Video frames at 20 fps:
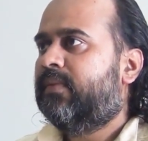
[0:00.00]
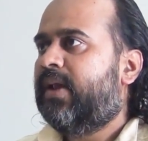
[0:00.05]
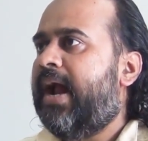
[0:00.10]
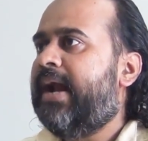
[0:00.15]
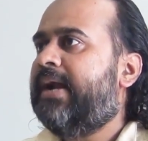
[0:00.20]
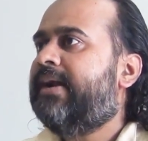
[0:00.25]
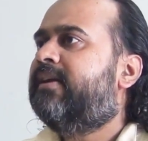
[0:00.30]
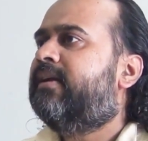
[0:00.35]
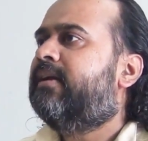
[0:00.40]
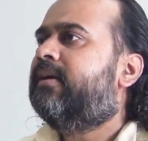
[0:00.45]

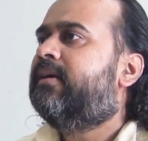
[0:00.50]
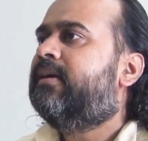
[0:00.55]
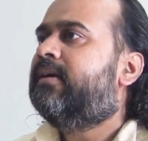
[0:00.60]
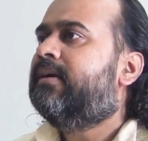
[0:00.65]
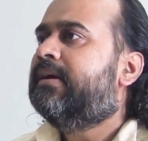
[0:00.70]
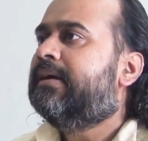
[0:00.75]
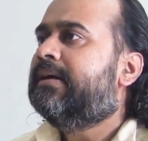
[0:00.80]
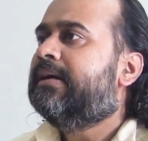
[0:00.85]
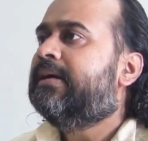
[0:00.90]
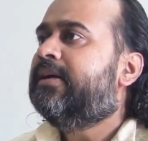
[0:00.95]
And
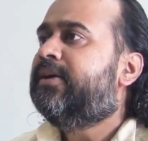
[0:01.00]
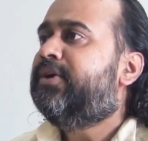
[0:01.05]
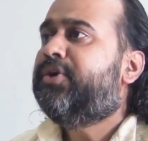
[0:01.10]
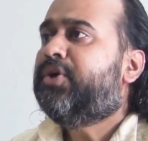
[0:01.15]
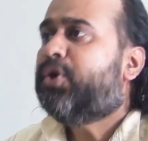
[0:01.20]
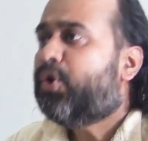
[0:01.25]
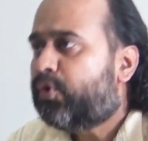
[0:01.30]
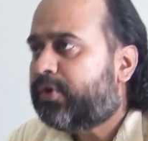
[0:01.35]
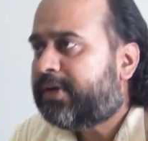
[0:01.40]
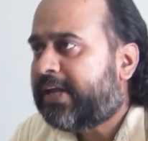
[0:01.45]

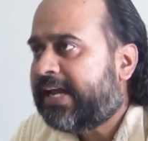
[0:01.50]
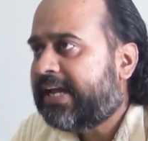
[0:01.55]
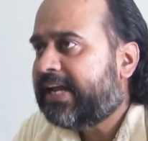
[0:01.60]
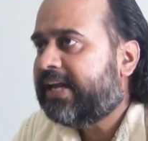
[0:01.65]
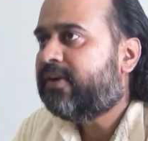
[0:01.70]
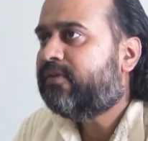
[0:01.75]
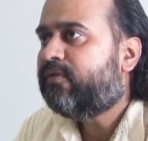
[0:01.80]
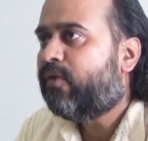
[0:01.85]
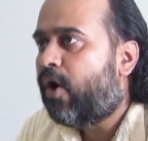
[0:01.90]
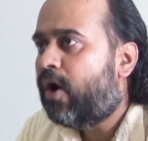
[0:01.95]

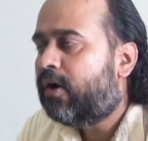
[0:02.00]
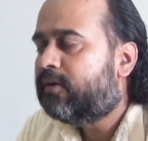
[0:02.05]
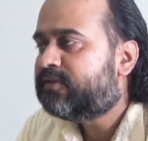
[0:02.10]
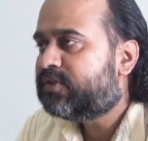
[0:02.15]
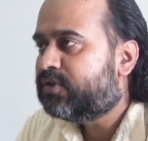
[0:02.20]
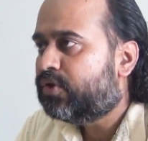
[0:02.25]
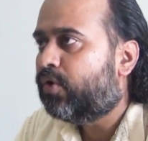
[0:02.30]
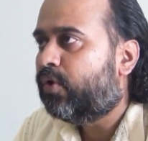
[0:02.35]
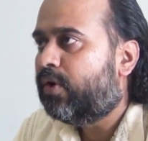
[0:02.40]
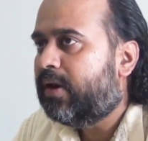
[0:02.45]
duty
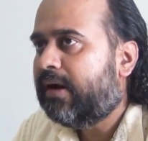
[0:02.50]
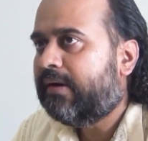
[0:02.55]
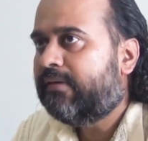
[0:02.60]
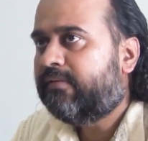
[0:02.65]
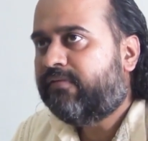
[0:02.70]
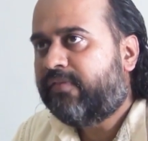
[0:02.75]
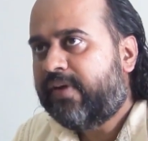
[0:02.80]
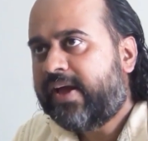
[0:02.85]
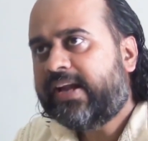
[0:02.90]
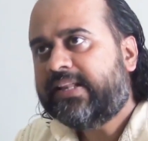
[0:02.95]
involves no
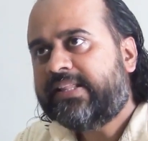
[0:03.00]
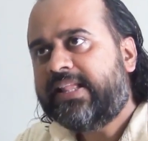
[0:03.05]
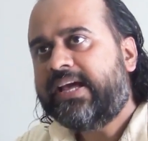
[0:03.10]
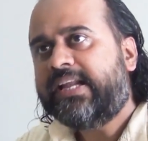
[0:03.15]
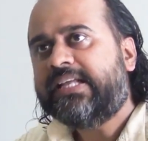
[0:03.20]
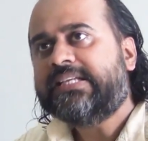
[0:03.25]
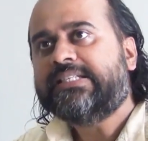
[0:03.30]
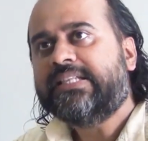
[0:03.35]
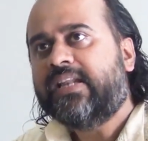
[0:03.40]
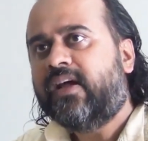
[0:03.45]
love. Where
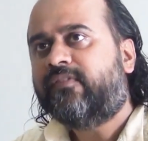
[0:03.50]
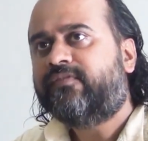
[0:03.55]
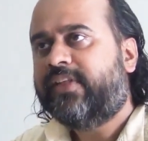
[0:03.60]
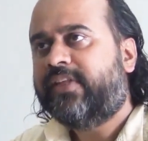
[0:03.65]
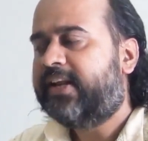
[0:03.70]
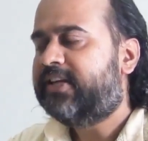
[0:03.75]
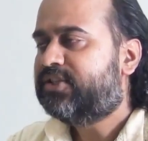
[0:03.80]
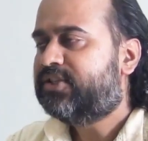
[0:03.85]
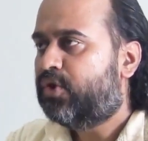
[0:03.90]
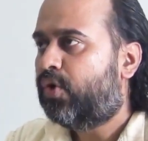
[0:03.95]
there is love,
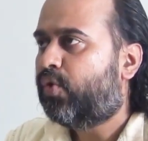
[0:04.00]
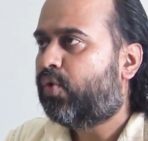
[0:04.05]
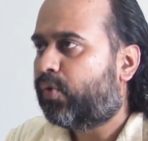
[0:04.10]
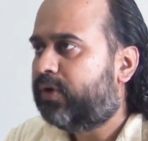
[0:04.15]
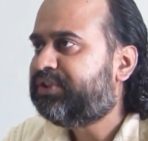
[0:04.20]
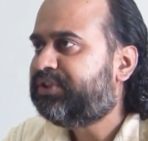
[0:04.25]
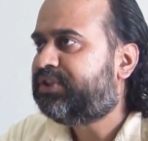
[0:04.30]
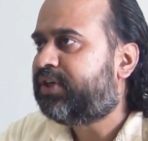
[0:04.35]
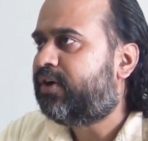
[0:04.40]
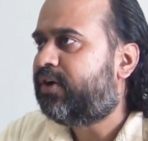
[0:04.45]
there is no
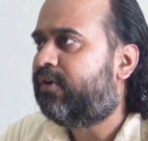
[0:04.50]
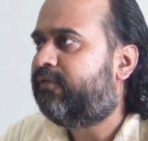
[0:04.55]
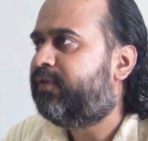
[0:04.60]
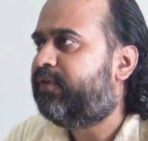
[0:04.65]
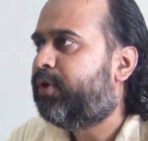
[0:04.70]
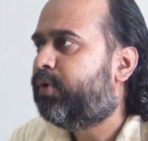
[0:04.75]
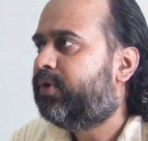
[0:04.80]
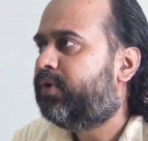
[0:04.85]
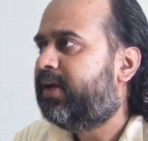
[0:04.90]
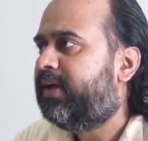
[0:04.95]
question of
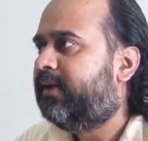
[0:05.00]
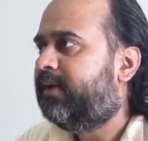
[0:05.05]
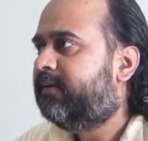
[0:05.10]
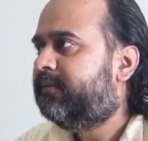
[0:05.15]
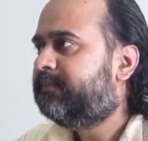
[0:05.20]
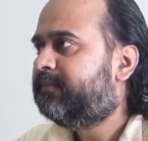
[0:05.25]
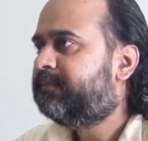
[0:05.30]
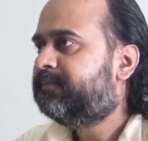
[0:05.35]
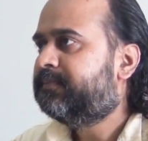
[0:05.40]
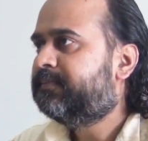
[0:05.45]
duty
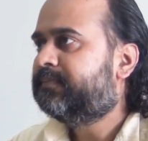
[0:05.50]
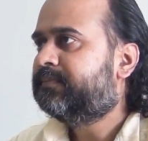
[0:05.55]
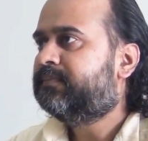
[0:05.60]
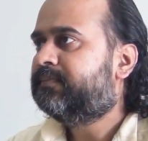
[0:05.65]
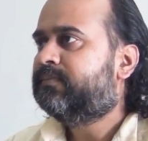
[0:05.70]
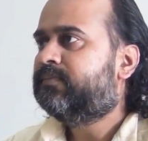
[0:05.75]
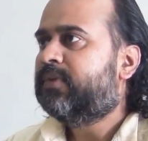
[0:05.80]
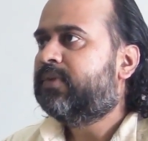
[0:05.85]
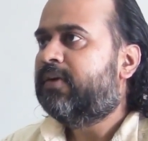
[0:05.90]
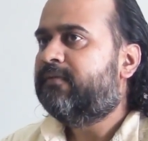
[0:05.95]

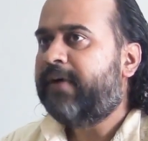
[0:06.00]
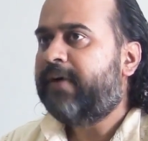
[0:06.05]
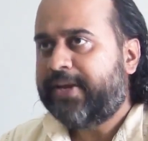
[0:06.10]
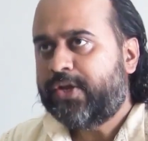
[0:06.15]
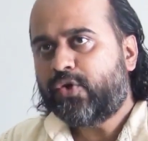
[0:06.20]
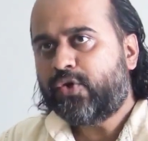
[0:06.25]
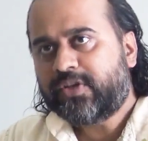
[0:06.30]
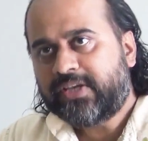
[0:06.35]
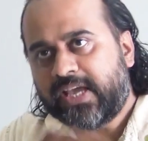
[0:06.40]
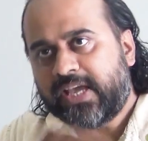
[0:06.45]
when
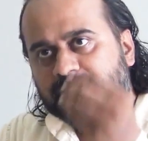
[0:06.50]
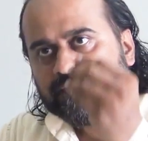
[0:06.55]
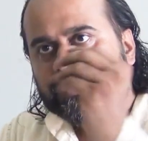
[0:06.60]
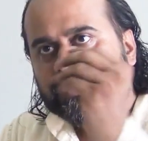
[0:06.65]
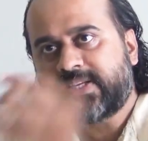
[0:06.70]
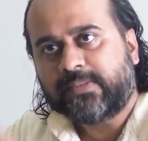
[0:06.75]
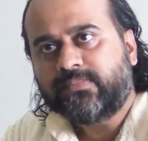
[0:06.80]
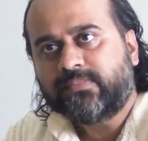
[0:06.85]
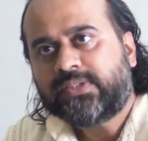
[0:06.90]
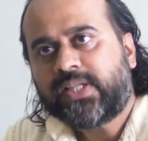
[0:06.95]
you give
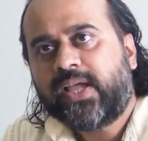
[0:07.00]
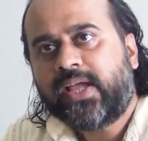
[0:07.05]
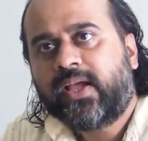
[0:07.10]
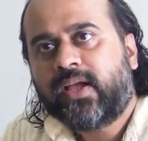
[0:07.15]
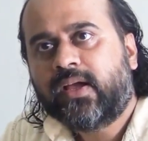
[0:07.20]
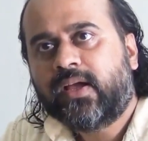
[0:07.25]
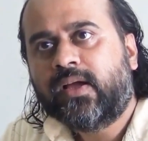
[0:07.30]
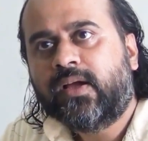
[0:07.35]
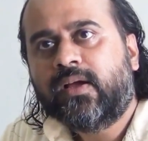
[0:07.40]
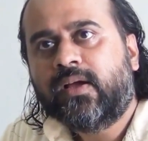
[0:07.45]

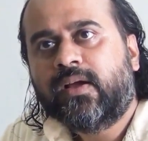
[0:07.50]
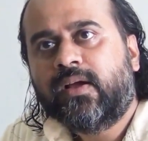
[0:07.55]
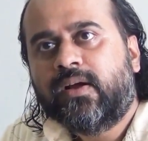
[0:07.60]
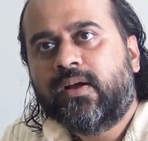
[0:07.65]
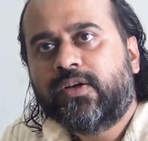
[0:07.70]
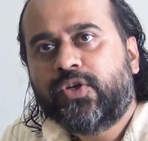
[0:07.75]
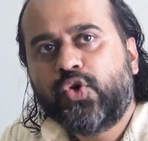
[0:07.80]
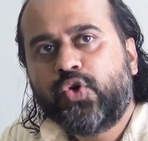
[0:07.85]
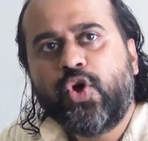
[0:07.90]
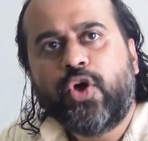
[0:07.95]
something
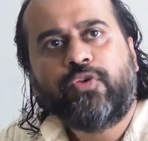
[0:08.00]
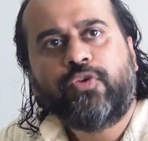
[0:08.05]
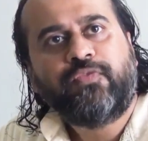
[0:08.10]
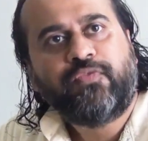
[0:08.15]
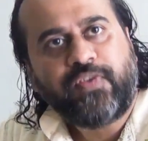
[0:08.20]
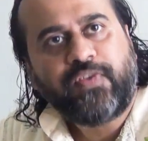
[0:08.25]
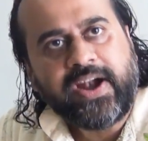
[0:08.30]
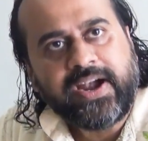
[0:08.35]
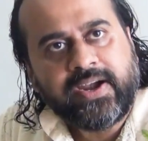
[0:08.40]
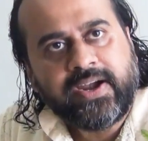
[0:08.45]
to your
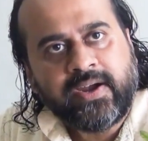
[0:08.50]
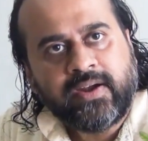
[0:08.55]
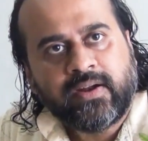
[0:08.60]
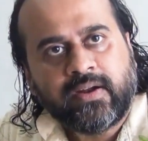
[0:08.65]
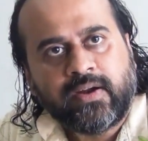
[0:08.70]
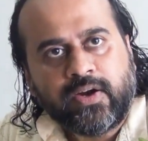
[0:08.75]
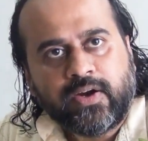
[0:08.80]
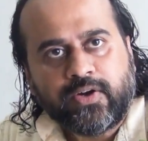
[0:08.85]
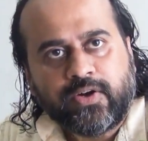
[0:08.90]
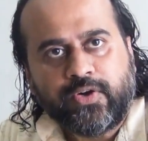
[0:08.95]

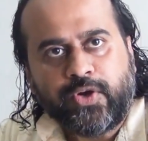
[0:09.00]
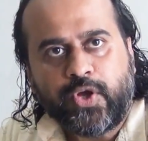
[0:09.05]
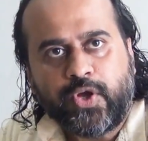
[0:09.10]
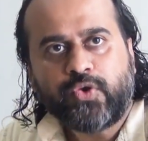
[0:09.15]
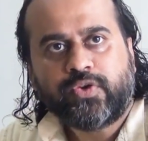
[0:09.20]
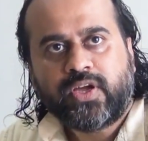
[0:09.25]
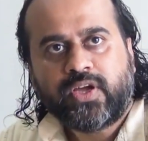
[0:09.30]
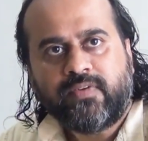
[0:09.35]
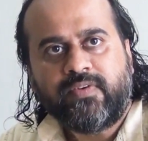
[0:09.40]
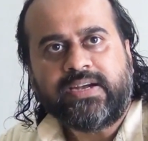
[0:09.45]
friend, do
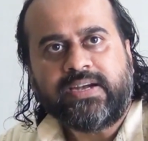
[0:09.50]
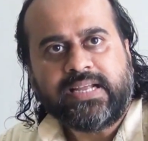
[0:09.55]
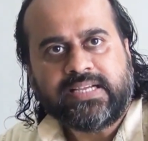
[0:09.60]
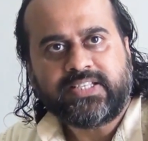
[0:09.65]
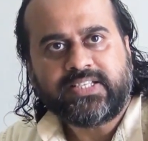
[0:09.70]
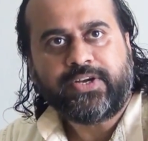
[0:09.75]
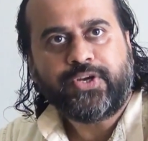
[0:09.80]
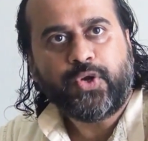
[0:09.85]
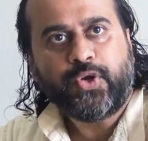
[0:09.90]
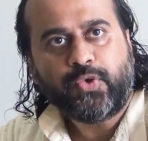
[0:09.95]
you give it
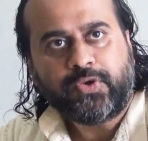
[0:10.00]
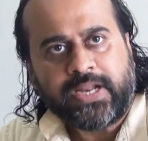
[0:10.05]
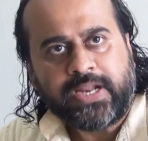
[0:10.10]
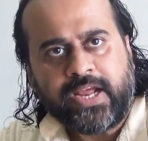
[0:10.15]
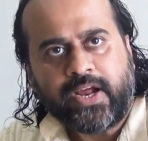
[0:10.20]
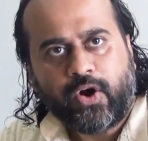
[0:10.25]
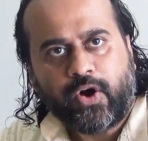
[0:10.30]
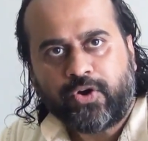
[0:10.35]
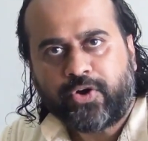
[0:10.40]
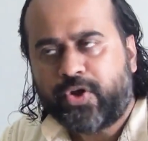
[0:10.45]
as a
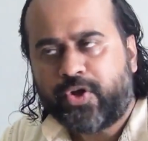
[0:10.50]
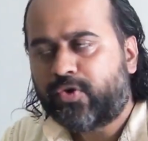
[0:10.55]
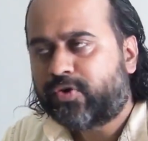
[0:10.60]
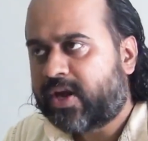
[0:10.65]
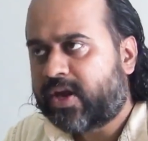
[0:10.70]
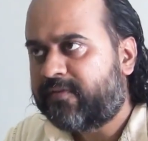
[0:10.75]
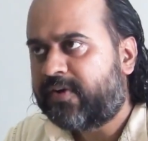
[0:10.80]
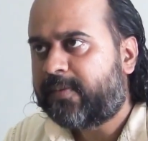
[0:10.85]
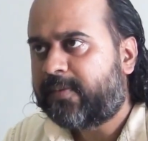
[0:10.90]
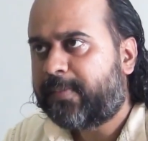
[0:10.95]
duty or do you
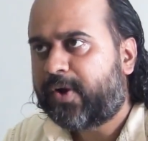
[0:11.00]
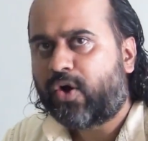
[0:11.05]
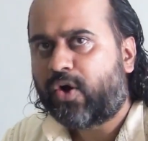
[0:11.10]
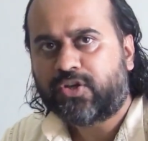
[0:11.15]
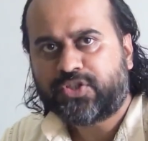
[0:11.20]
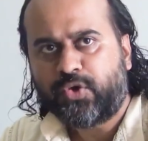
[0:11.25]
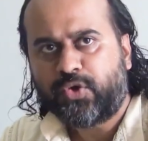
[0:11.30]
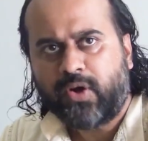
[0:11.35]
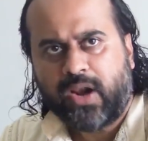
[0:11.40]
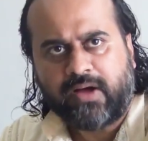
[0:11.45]
give it
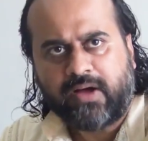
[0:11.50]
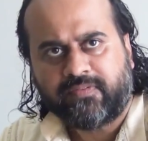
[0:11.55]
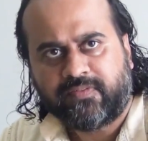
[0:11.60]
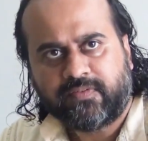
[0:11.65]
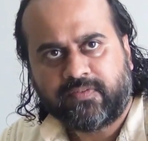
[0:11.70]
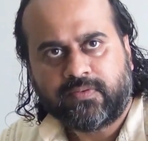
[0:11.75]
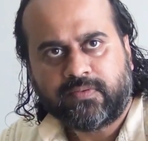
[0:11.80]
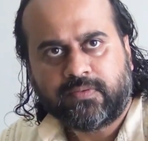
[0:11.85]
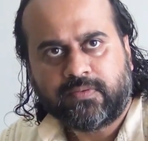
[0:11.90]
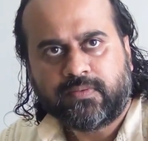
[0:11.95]
because you
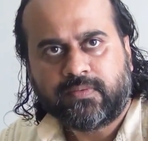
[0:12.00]
love?